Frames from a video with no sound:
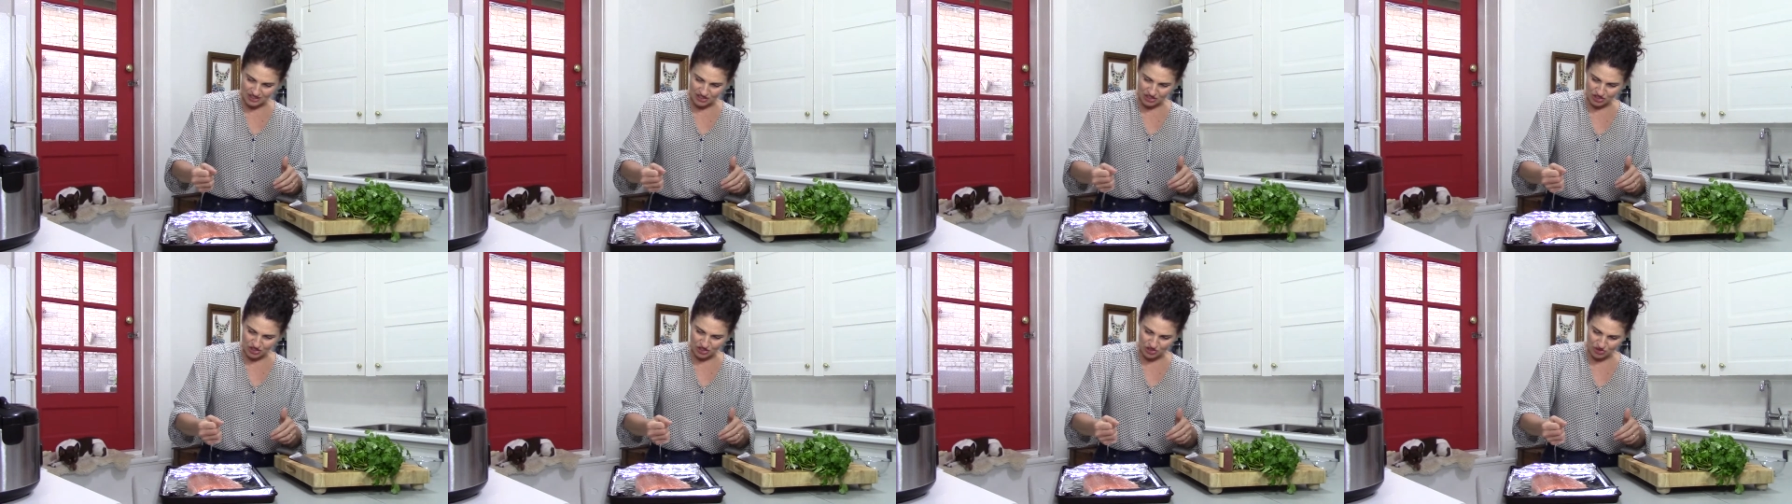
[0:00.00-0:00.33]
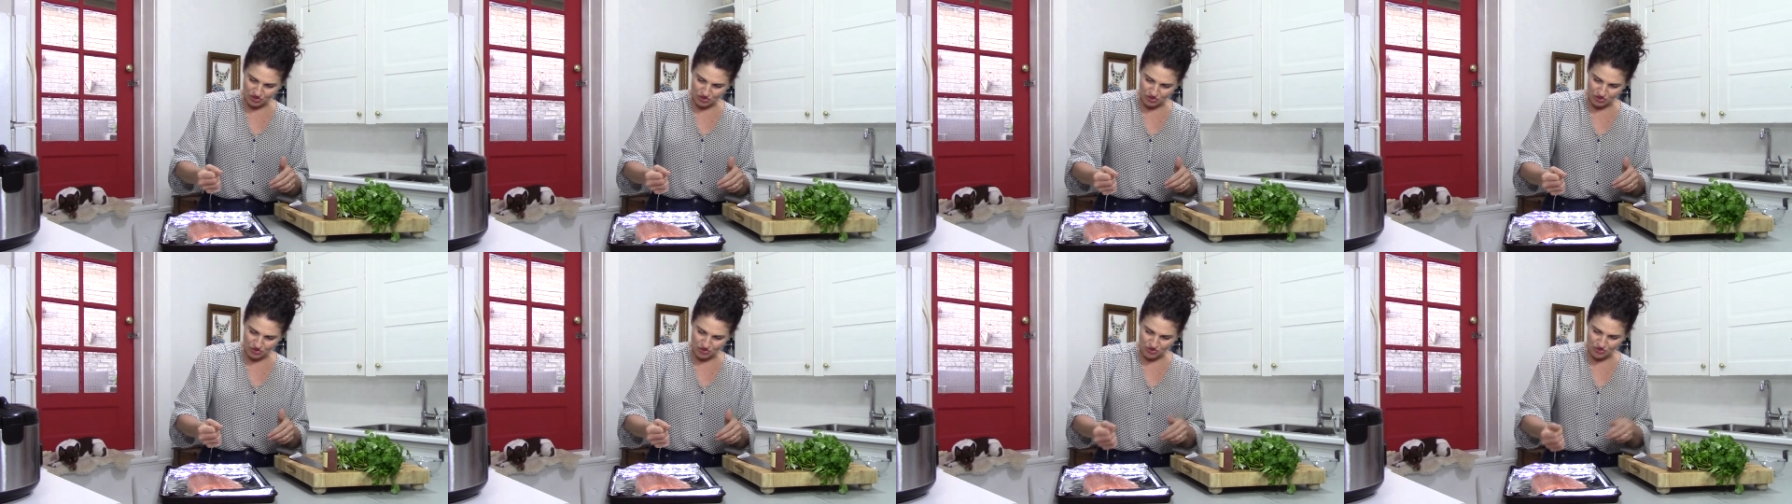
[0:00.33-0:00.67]

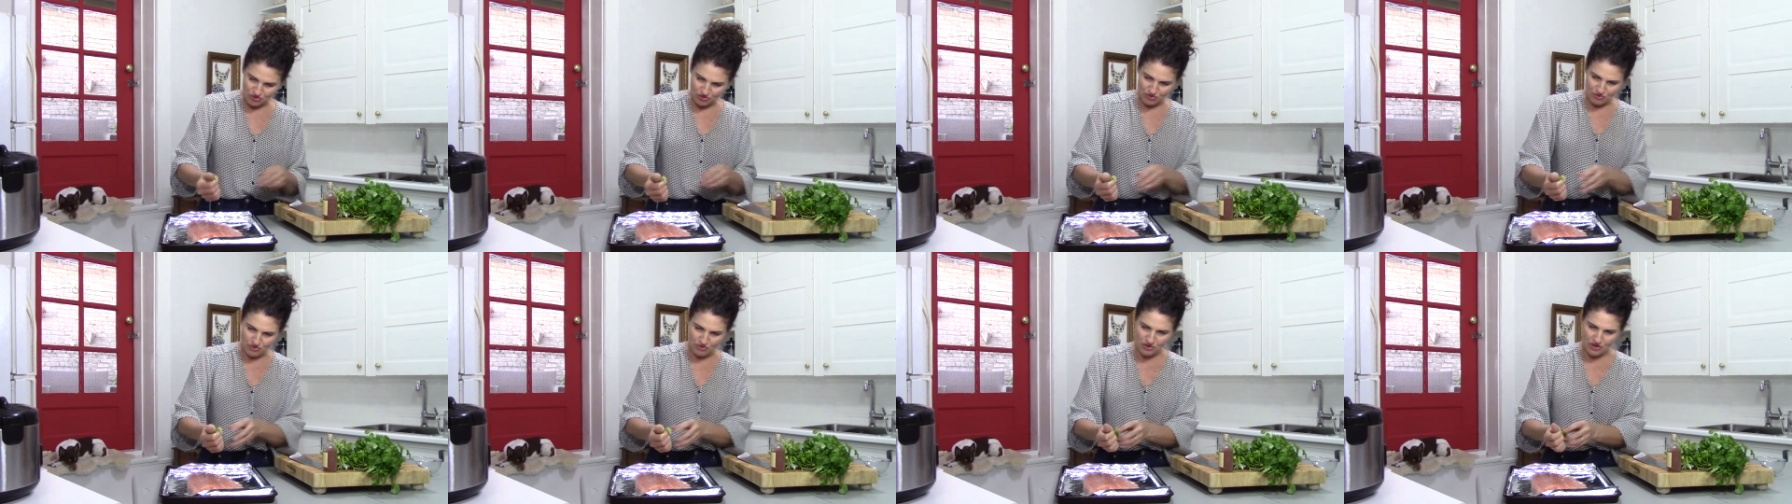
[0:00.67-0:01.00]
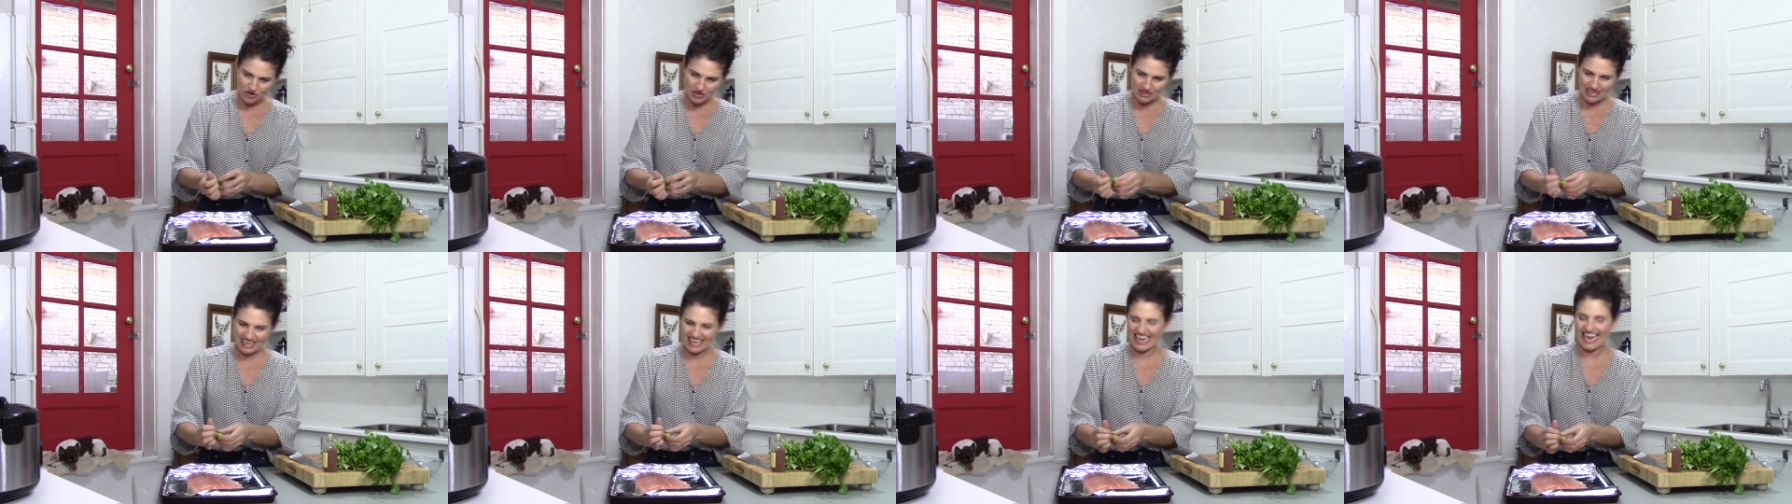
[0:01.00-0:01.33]
too
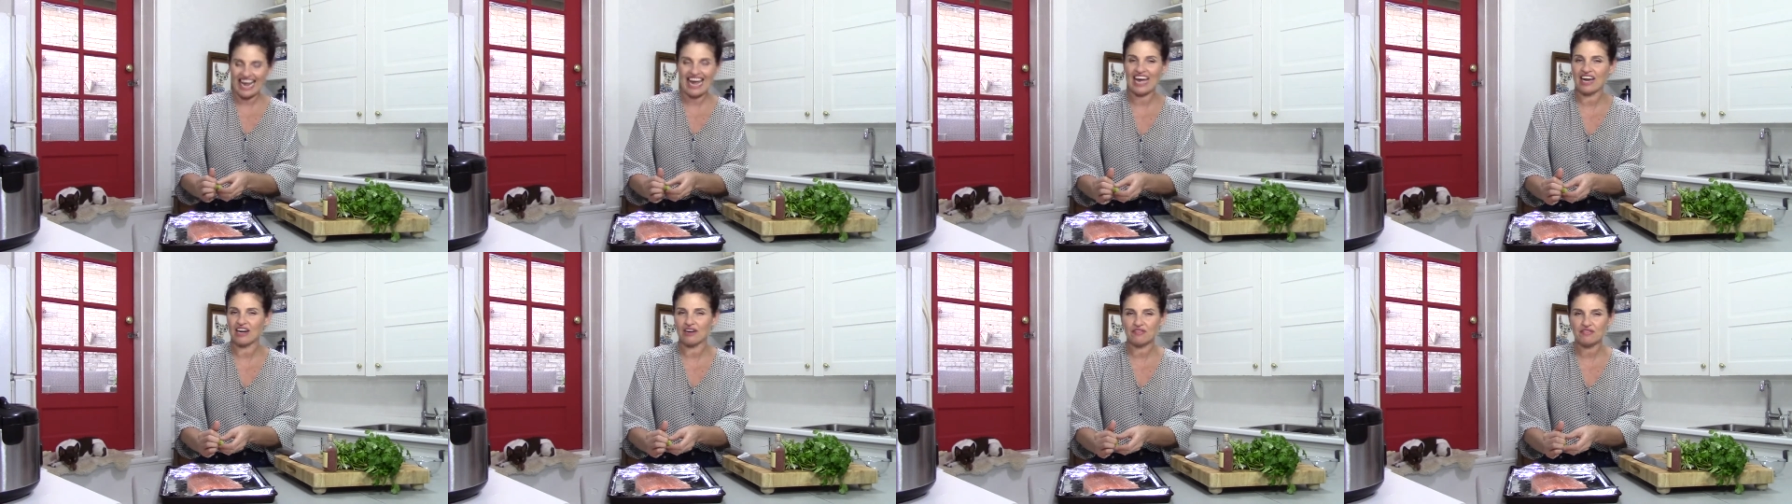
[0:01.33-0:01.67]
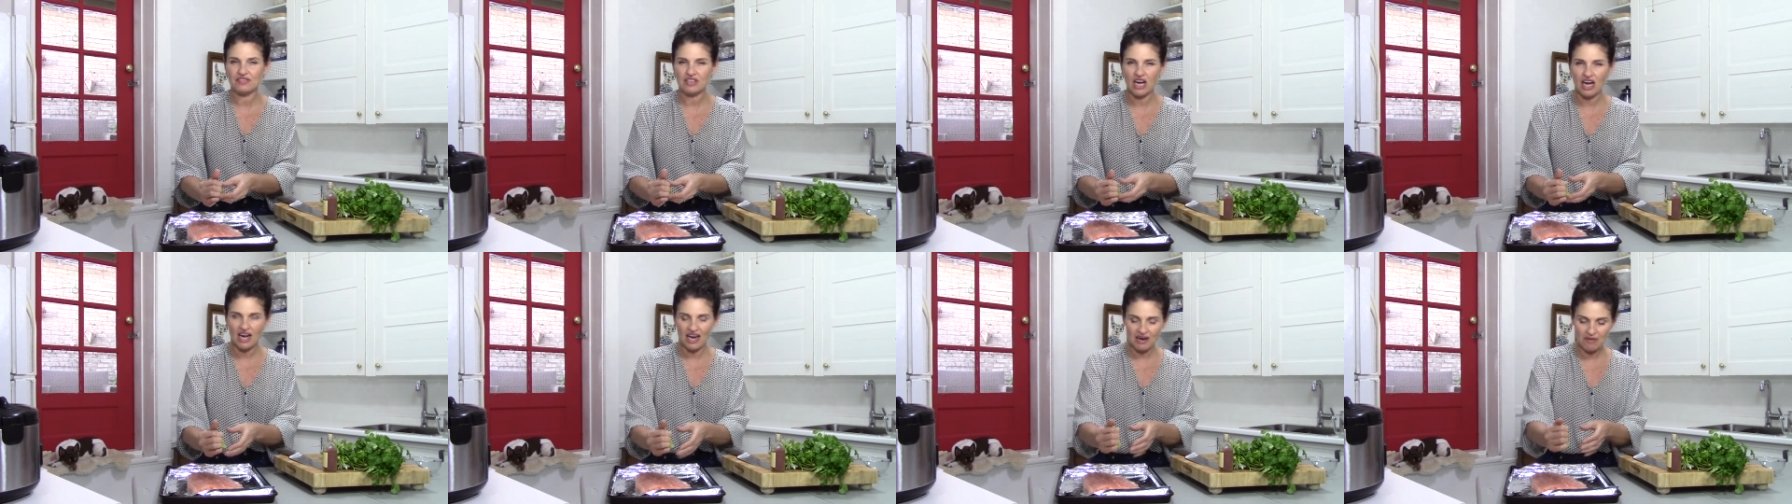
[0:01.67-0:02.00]
ahead of
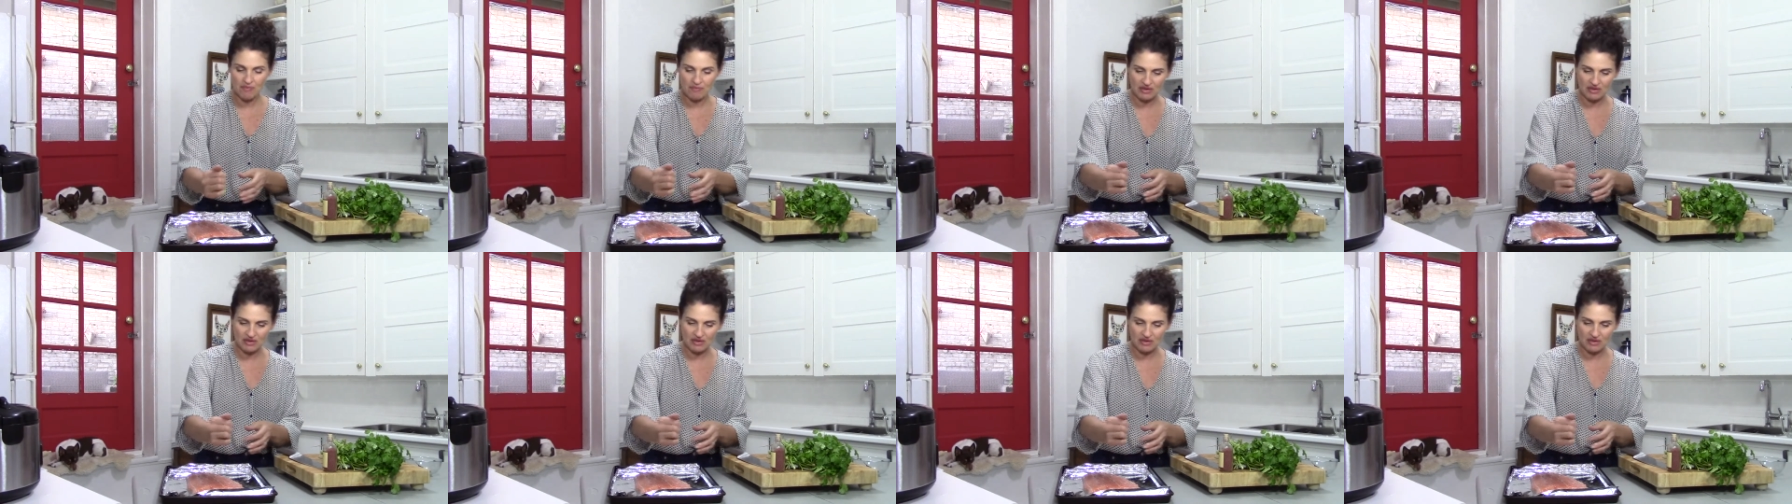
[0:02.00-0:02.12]
time,